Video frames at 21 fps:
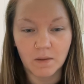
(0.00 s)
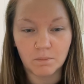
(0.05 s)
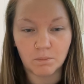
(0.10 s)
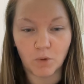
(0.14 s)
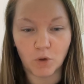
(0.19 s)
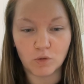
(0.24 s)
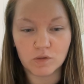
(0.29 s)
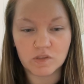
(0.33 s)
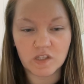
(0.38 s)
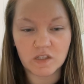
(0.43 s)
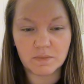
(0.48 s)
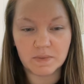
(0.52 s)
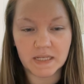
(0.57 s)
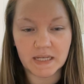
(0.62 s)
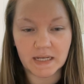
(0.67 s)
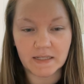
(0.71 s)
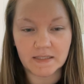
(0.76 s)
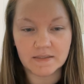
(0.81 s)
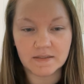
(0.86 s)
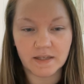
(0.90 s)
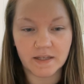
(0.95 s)
Mostly
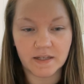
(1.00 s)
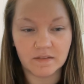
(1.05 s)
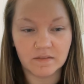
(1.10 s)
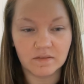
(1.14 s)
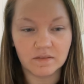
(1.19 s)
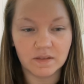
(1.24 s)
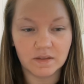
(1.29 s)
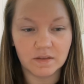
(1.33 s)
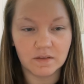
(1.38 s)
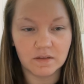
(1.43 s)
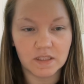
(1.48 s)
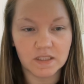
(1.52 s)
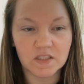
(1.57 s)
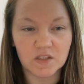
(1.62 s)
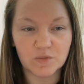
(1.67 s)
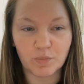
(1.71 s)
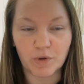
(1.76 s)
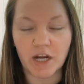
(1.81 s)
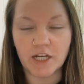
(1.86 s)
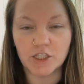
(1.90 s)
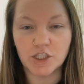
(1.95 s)
because like the
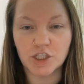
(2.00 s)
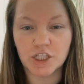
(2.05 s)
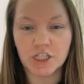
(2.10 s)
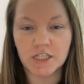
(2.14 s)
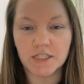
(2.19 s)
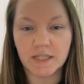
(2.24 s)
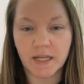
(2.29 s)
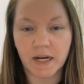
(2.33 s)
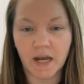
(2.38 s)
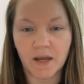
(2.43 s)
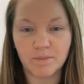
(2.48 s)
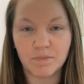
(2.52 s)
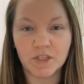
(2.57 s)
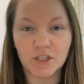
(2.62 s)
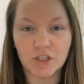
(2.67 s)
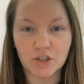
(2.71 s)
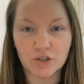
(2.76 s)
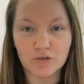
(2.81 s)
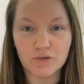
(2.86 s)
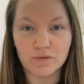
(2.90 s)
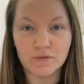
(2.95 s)
spreadsheet that I'm
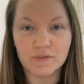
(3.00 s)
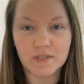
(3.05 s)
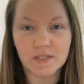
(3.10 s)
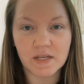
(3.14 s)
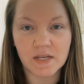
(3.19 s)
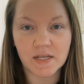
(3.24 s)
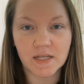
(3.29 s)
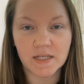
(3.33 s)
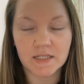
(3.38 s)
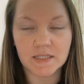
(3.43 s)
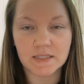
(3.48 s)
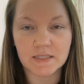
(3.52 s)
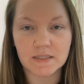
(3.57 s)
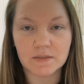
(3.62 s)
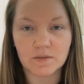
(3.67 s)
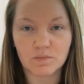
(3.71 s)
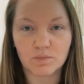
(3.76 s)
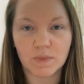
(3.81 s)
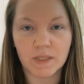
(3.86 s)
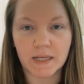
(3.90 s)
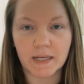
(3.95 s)
using
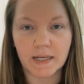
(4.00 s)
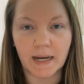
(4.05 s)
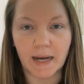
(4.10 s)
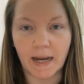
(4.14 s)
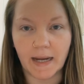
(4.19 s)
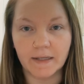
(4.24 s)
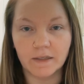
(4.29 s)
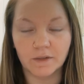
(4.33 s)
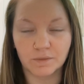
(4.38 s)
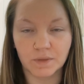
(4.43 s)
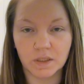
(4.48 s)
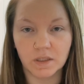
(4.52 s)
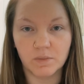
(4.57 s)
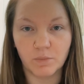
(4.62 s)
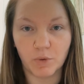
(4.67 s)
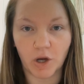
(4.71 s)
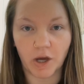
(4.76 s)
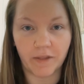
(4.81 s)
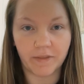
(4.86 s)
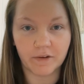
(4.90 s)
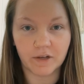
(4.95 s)
is kind of really
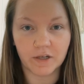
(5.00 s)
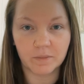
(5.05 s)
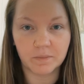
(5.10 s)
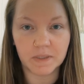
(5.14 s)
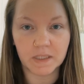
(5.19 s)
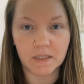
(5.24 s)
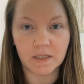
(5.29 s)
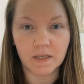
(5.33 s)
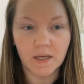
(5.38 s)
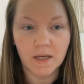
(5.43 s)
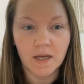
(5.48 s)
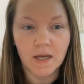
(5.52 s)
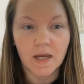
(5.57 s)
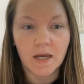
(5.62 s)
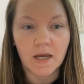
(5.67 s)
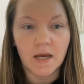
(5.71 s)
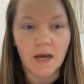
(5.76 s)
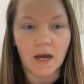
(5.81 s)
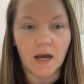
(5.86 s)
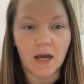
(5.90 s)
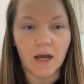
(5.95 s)
bothering me.
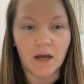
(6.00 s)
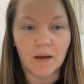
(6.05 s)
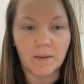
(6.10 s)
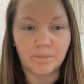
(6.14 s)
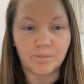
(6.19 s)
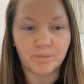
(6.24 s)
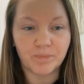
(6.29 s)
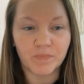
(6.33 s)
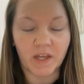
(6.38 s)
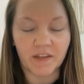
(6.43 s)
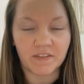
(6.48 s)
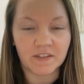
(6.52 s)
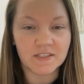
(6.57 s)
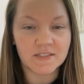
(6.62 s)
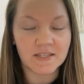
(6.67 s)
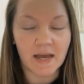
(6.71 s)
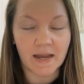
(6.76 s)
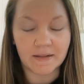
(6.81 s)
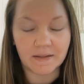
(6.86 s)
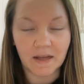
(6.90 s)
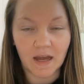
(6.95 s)
Nothing's
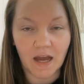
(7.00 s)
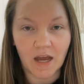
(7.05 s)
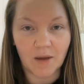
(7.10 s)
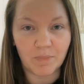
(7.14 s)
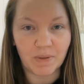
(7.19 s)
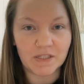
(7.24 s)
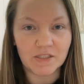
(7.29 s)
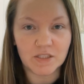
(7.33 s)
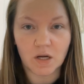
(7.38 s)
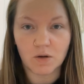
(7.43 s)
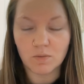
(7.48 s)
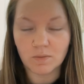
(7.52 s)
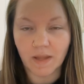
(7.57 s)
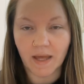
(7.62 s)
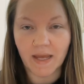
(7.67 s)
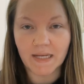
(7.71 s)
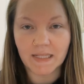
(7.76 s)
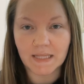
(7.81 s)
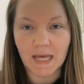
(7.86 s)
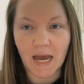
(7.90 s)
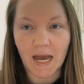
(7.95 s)
adding up. I don't
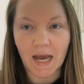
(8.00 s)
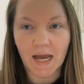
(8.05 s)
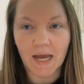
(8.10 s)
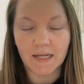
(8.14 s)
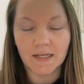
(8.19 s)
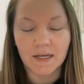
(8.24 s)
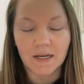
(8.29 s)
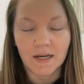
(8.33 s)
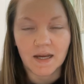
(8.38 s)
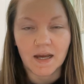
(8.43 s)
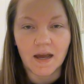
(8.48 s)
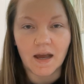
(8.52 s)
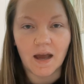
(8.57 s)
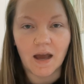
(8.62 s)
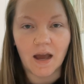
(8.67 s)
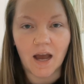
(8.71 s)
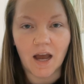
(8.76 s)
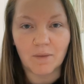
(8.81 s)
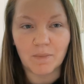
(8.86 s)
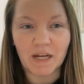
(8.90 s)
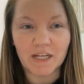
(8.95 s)
like that.
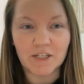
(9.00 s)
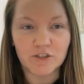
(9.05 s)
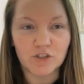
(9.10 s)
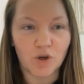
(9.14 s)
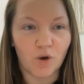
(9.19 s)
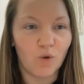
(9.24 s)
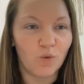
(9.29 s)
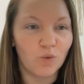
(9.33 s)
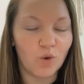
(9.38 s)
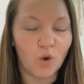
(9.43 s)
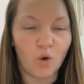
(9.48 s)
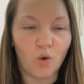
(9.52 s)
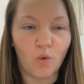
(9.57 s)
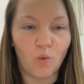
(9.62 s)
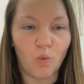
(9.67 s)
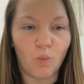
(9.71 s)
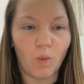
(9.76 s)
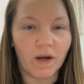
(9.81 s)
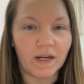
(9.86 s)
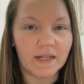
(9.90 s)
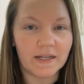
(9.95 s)
I don't know
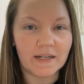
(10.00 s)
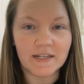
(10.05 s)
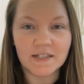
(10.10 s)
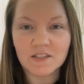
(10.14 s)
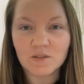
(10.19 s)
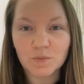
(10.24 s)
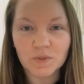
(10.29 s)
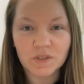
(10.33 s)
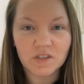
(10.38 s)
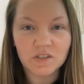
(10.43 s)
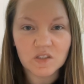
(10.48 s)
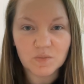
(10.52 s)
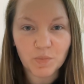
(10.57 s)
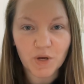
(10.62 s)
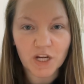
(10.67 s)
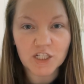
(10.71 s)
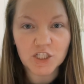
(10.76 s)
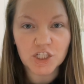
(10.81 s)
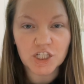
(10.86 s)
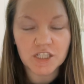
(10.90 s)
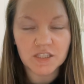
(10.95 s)
what it is with the
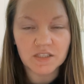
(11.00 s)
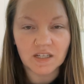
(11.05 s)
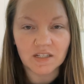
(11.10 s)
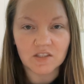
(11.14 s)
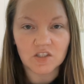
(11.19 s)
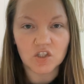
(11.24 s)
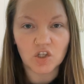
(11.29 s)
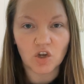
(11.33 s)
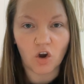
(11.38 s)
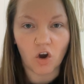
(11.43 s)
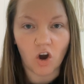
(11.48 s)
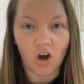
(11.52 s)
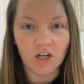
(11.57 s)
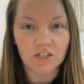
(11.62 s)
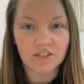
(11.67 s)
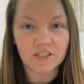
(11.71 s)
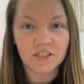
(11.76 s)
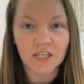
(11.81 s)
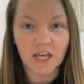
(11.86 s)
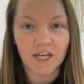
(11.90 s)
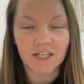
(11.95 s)
spreadsheet that's
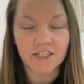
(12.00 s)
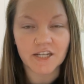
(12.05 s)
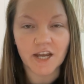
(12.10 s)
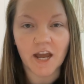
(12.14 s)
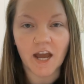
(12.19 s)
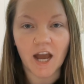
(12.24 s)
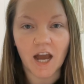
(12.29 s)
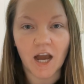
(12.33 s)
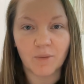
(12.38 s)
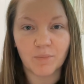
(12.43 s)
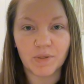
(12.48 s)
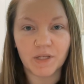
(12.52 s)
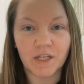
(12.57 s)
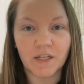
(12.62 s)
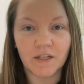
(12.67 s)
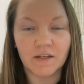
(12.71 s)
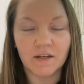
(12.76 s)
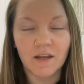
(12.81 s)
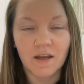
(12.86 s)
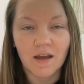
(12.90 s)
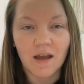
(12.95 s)
causing that to
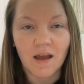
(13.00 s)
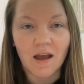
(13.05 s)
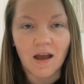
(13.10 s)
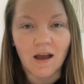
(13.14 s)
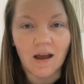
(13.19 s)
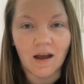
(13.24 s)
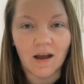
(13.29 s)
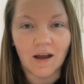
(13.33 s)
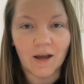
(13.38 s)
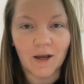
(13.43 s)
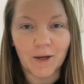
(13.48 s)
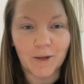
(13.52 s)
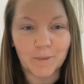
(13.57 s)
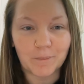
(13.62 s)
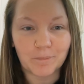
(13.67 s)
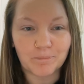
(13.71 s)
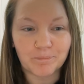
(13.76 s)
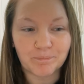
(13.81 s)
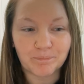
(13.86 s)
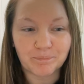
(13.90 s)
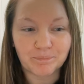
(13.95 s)
happen.
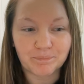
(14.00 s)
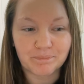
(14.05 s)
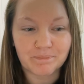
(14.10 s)
I